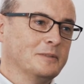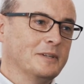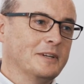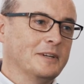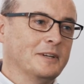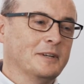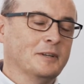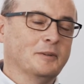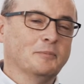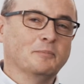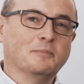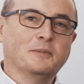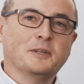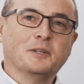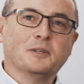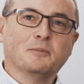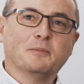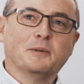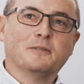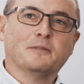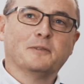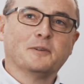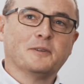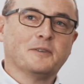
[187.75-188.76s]

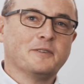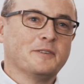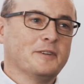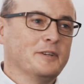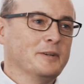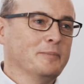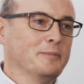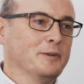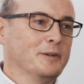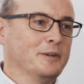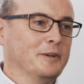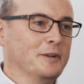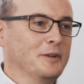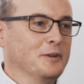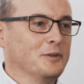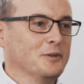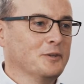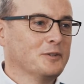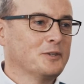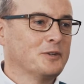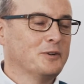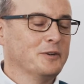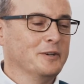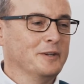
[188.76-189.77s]
My first time in an
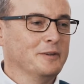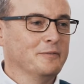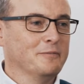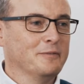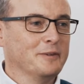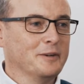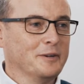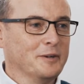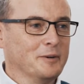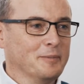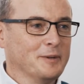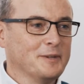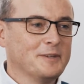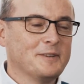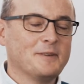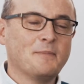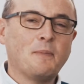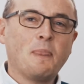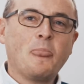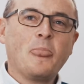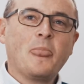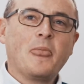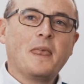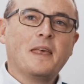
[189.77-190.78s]
industrial environment.
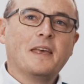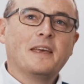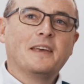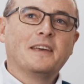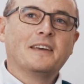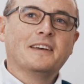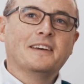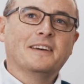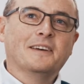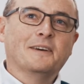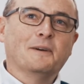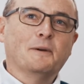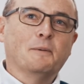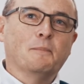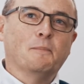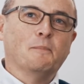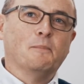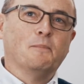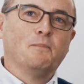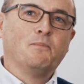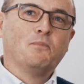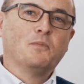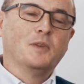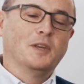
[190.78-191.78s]

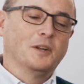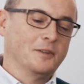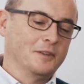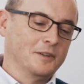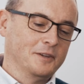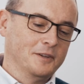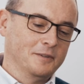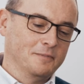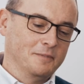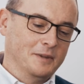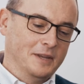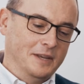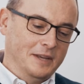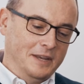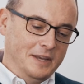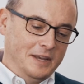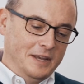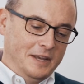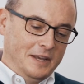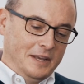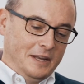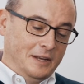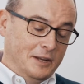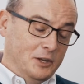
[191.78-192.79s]
They
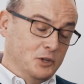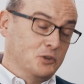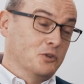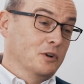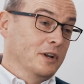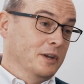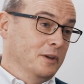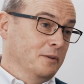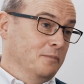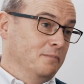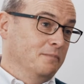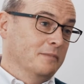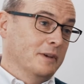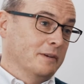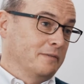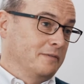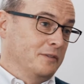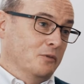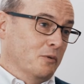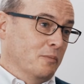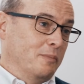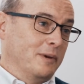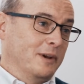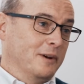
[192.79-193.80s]
literally, if
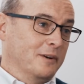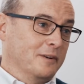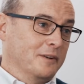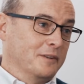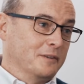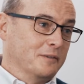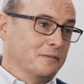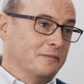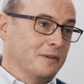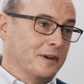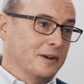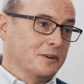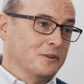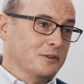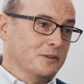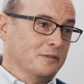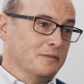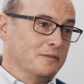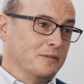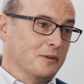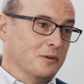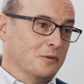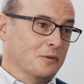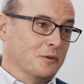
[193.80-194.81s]
you appeared on the factory
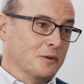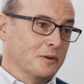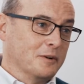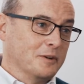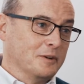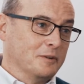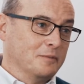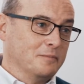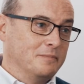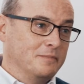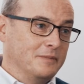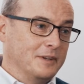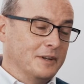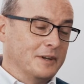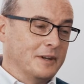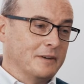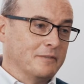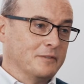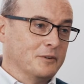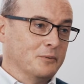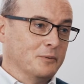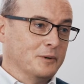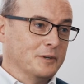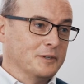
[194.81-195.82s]
floor, you'd have
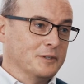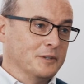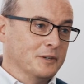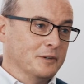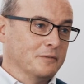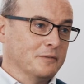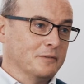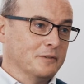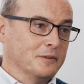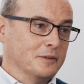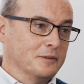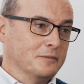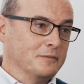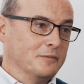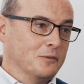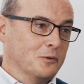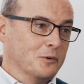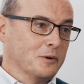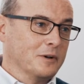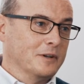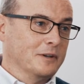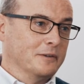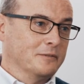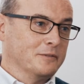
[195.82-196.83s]
to watch out for a
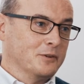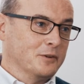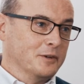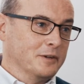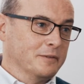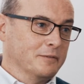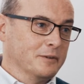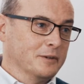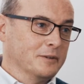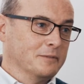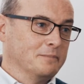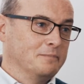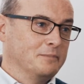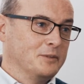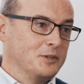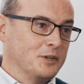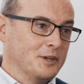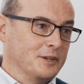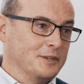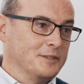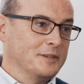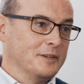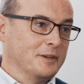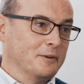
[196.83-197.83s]
forklift driver
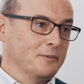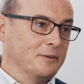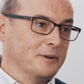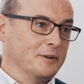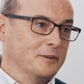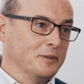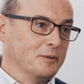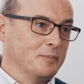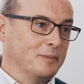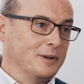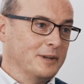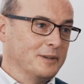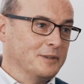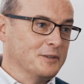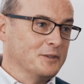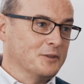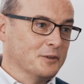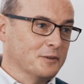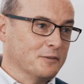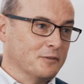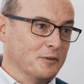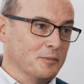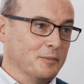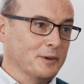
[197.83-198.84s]
chasing you around the place
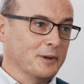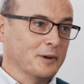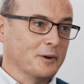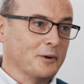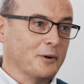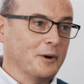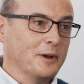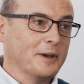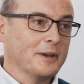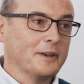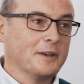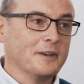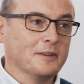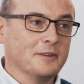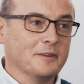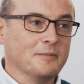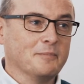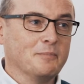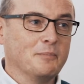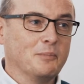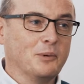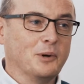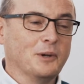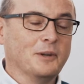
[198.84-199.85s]
just for a bit of crack and
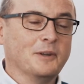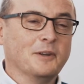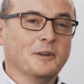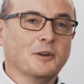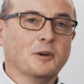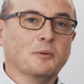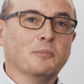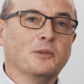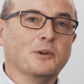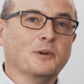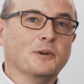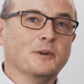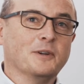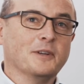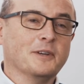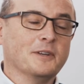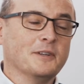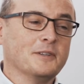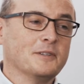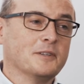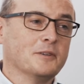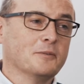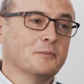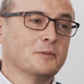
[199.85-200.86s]
brightening up their day.
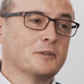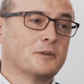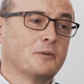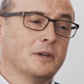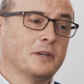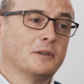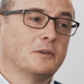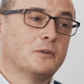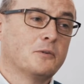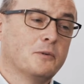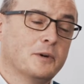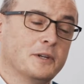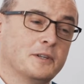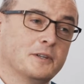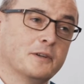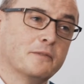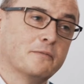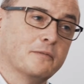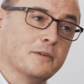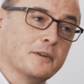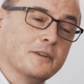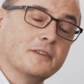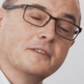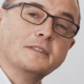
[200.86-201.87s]
So it was quite
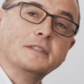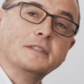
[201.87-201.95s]
different.